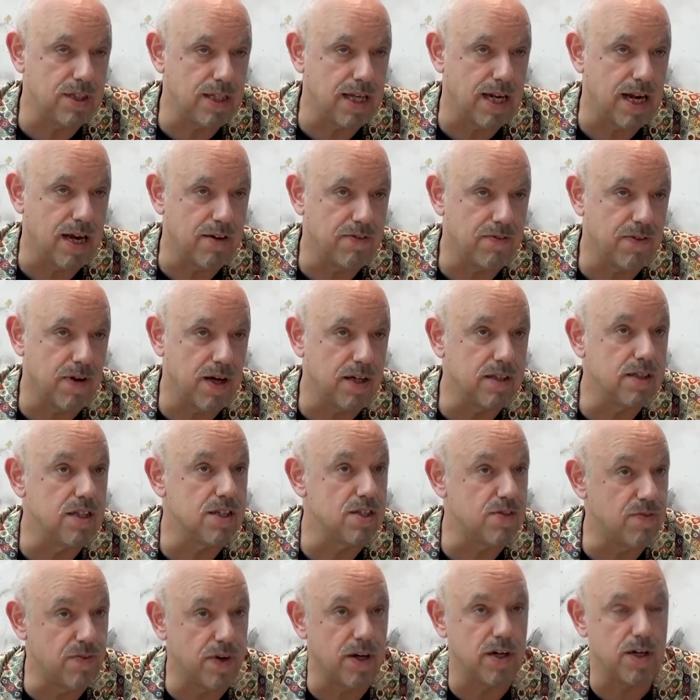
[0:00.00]
that I find
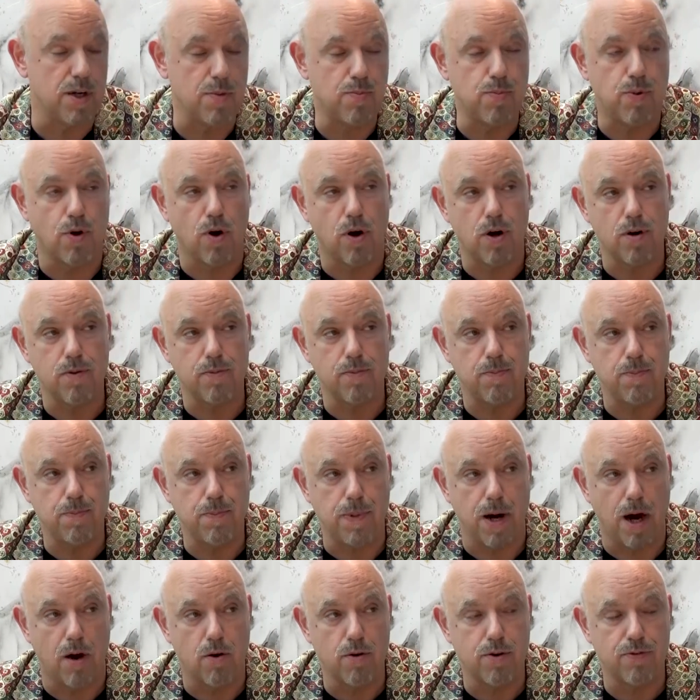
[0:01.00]
is very
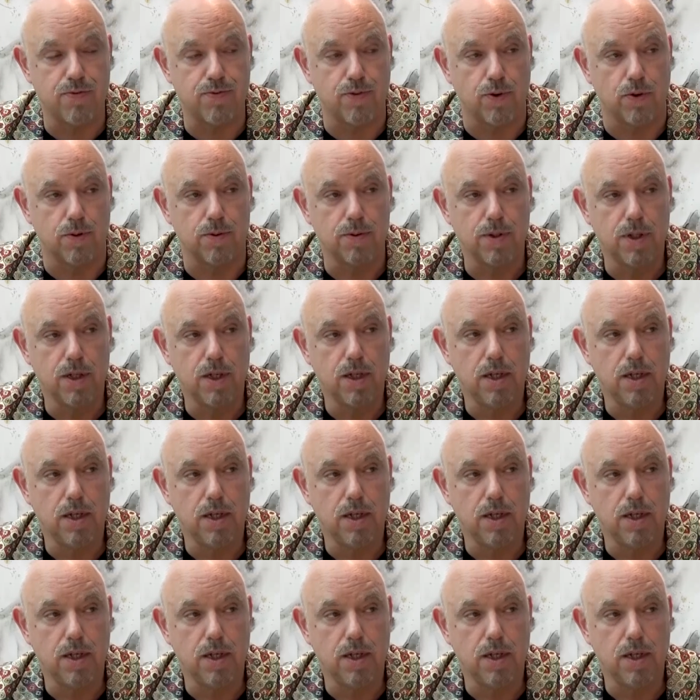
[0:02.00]
powerful.